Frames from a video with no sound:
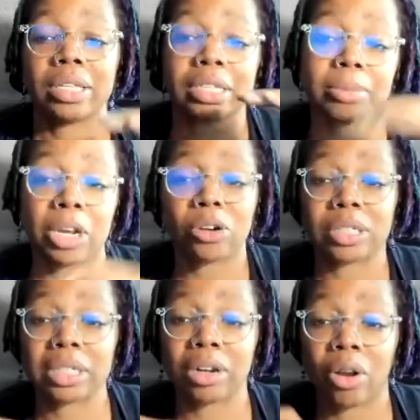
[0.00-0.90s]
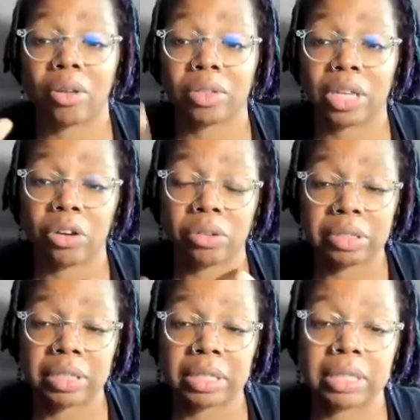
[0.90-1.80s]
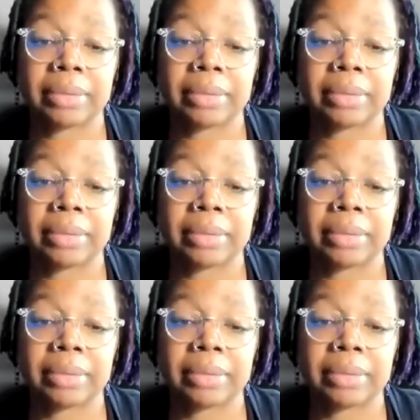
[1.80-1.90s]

and innovative efforts to bring about